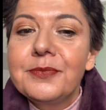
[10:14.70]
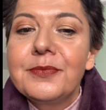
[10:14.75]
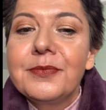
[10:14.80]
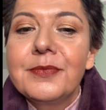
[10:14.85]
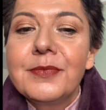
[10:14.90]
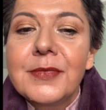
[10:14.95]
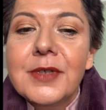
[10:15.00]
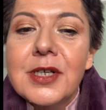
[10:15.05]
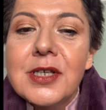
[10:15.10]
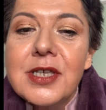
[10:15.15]

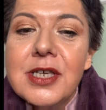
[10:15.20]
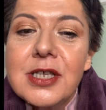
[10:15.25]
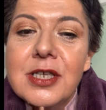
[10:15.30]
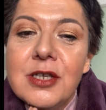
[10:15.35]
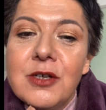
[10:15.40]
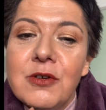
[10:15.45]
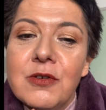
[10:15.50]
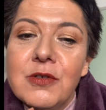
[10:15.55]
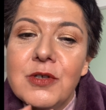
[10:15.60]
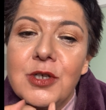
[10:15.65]
because it's
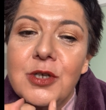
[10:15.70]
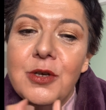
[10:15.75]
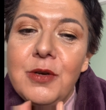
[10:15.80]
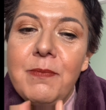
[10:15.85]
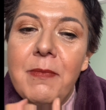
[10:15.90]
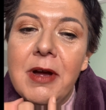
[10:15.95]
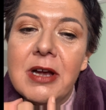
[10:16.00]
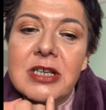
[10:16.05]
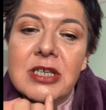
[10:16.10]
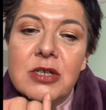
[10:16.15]
got too
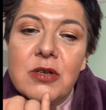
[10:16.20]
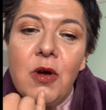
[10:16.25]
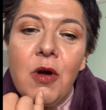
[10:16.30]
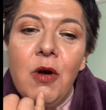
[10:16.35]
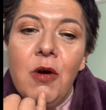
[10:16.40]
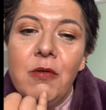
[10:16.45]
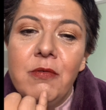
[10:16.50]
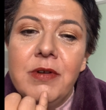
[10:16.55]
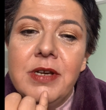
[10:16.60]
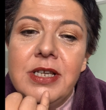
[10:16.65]
much
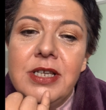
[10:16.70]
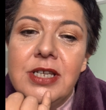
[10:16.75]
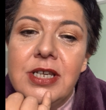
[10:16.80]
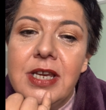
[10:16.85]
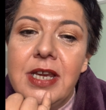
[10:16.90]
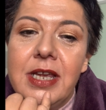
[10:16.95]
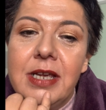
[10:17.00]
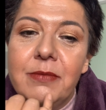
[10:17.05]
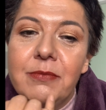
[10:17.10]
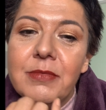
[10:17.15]
orange
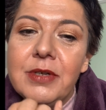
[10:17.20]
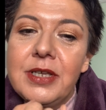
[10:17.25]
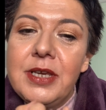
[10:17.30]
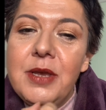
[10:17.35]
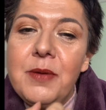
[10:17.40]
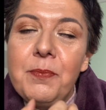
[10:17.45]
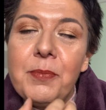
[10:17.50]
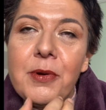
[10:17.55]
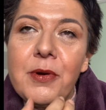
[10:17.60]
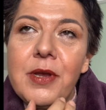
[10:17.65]
in it when
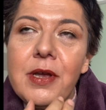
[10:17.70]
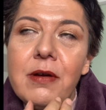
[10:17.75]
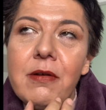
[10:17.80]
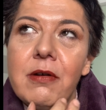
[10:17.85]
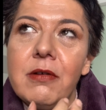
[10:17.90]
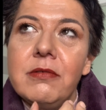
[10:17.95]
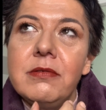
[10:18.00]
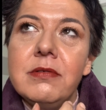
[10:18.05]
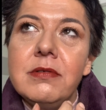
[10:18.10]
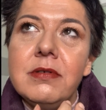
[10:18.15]
you put it
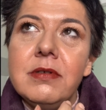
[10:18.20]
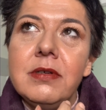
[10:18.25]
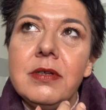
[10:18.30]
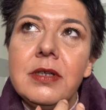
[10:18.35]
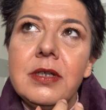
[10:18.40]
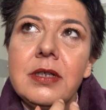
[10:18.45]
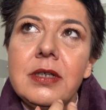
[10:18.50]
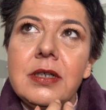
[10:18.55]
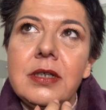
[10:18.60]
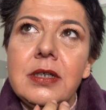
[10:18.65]
on
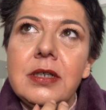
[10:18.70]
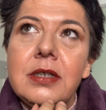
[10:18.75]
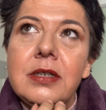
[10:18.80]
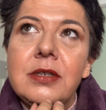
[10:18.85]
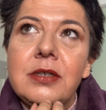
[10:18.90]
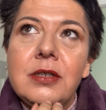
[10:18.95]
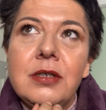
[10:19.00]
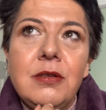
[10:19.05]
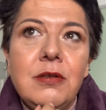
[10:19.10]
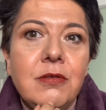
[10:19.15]

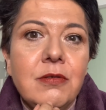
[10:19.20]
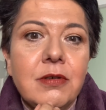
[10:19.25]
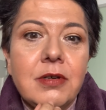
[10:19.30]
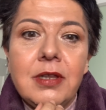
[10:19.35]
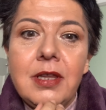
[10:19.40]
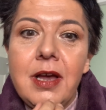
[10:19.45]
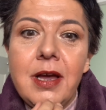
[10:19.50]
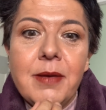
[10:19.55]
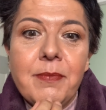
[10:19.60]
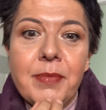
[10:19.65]
to look
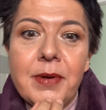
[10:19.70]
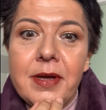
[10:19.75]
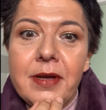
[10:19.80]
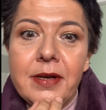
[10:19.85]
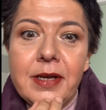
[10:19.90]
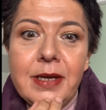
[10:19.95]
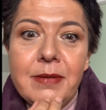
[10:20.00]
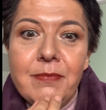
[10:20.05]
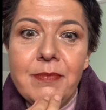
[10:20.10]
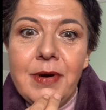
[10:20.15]
like
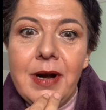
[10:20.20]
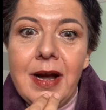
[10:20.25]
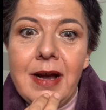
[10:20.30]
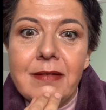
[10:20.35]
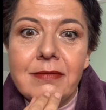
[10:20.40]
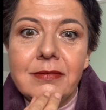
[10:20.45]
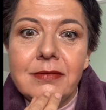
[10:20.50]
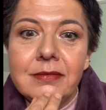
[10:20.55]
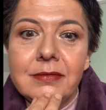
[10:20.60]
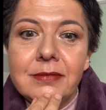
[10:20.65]
Birkin
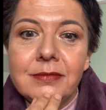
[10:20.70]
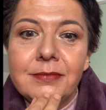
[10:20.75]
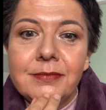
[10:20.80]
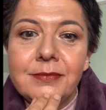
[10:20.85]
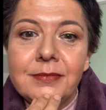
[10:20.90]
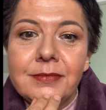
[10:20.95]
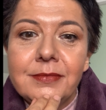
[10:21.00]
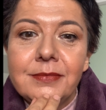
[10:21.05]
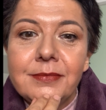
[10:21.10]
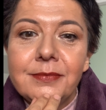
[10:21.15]
Brown.
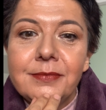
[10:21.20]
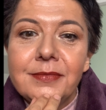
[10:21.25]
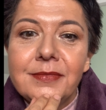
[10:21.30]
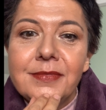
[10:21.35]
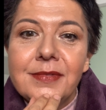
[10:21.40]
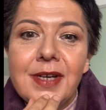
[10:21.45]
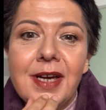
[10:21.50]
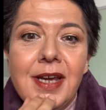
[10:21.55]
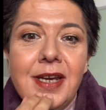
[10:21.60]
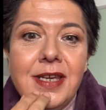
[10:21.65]

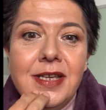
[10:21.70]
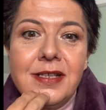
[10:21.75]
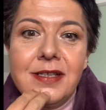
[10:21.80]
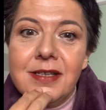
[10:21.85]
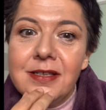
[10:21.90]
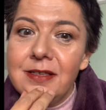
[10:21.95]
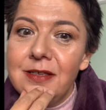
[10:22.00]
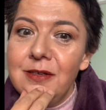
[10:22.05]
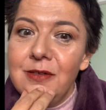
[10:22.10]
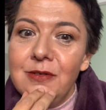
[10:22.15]
And it
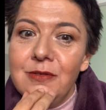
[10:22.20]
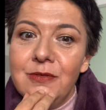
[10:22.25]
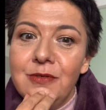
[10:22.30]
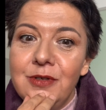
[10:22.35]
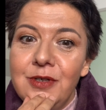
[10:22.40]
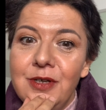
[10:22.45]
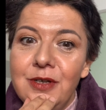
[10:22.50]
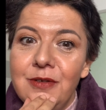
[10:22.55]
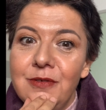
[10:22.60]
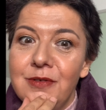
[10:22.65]
doesn't look
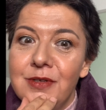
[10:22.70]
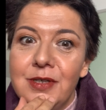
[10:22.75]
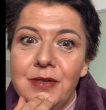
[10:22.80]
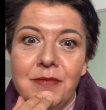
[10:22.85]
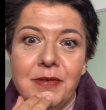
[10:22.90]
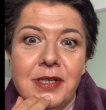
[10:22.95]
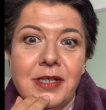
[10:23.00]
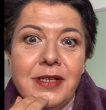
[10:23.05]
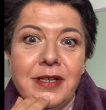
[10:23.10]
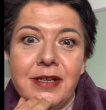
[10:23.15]
nude, so
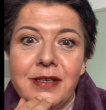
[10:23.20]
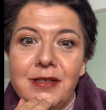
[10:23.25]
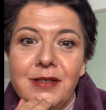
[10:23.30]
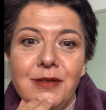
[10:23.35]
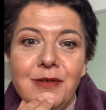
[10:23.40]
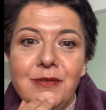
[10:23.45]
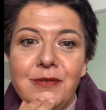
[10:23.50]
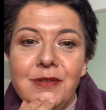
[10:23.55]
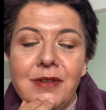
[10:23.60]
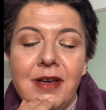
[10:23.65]
it
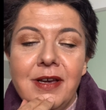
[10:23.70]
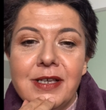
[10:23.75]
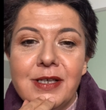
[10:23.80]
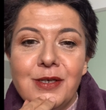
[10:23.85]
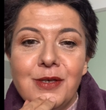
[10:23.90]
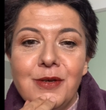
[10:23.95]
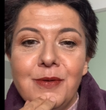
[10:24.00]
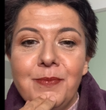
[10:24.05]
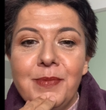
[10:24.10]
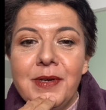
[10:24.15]
doesn't look like
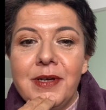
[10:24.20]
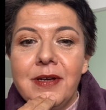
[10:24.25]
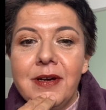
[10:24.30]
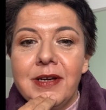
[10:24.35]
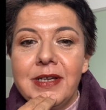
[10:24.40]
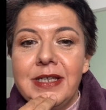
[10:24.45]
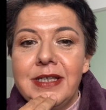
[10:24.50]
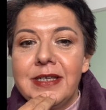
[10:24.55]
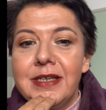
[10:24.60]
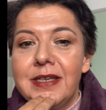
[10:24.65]
super
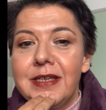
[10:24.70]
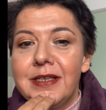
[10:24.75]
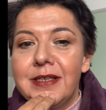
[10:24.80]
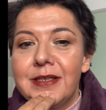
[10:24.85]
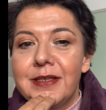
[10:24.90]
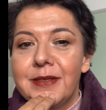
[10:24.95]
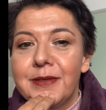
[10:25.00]
90s.